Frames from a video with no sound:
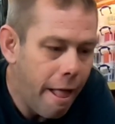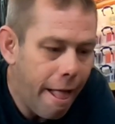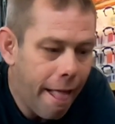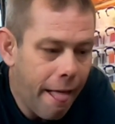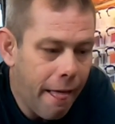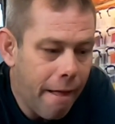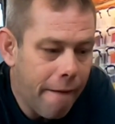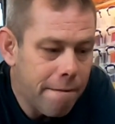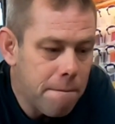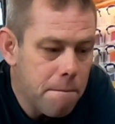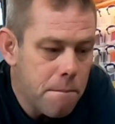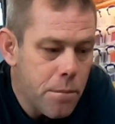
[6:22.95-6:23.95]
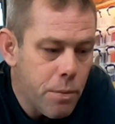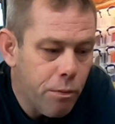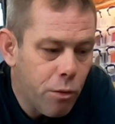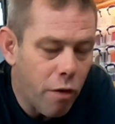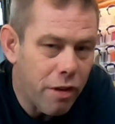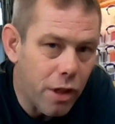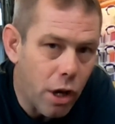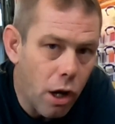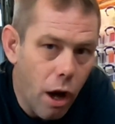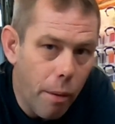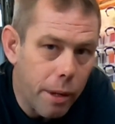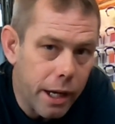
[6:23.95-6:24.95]
I think the
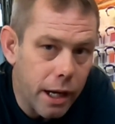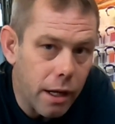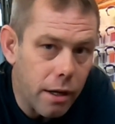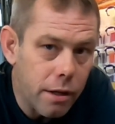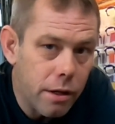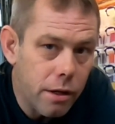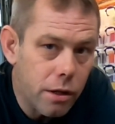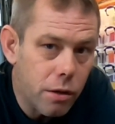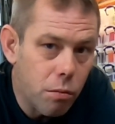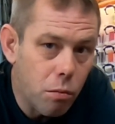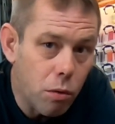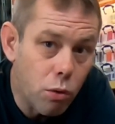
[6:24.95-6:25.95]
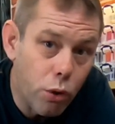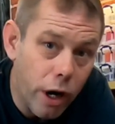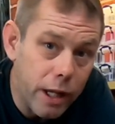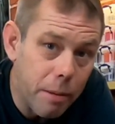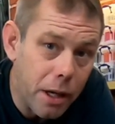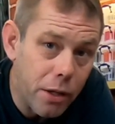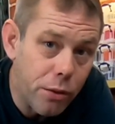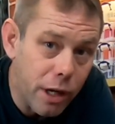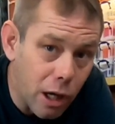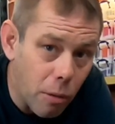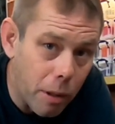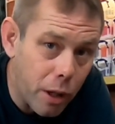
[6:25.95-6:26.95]
lower kilohertz will drain the battery a
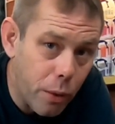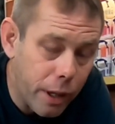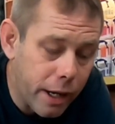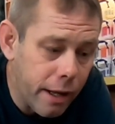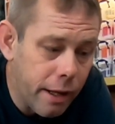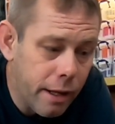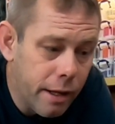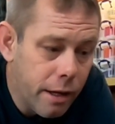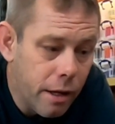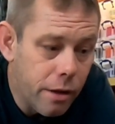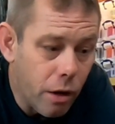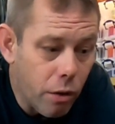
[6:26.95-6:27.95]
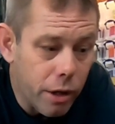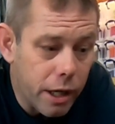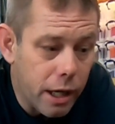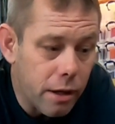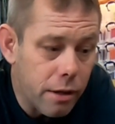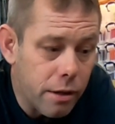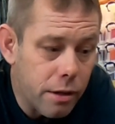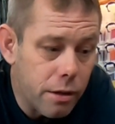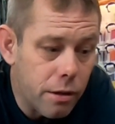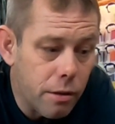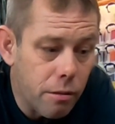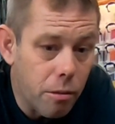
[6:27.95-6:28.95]
little bit quicker, the higher
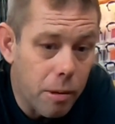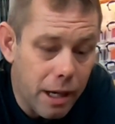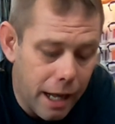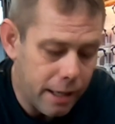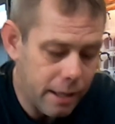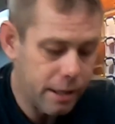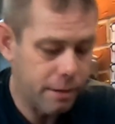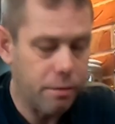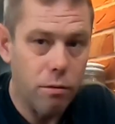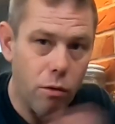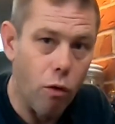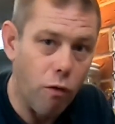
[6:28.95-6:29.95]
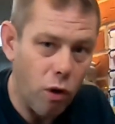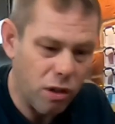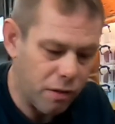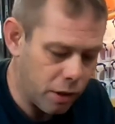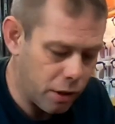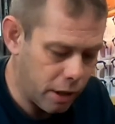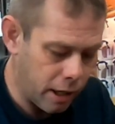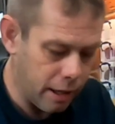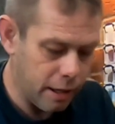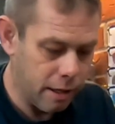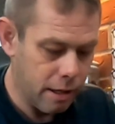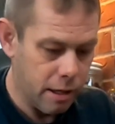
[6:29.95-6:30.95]
kilohertz will be less, or vice versa.
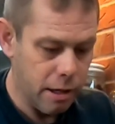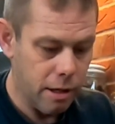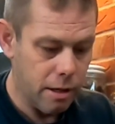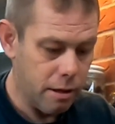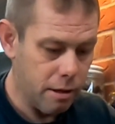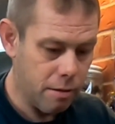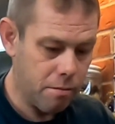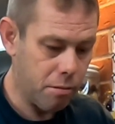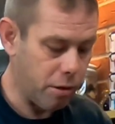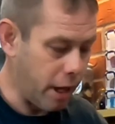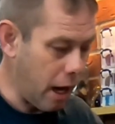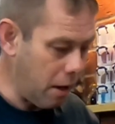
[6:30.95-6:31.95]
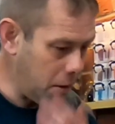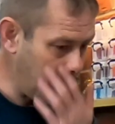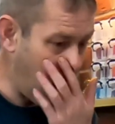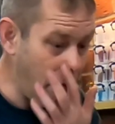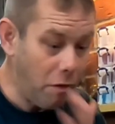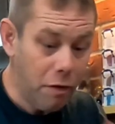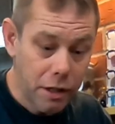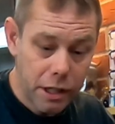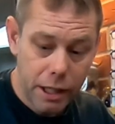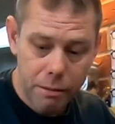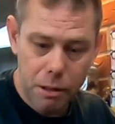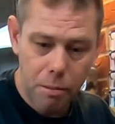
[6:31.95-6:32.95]
But that, everything
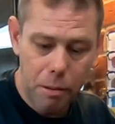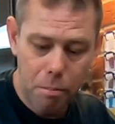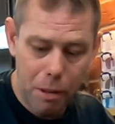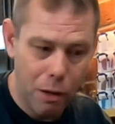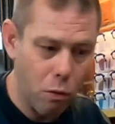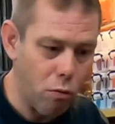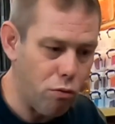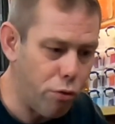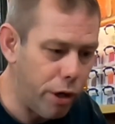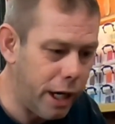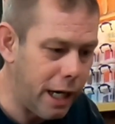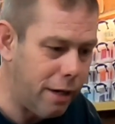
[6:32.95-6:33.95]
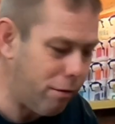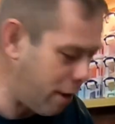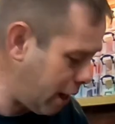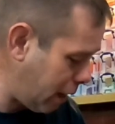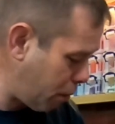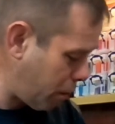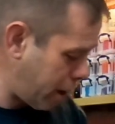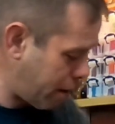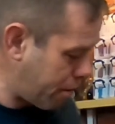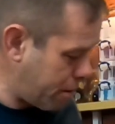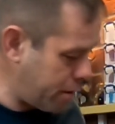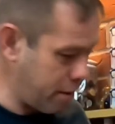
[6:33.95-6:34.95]
seems to be built really, really well.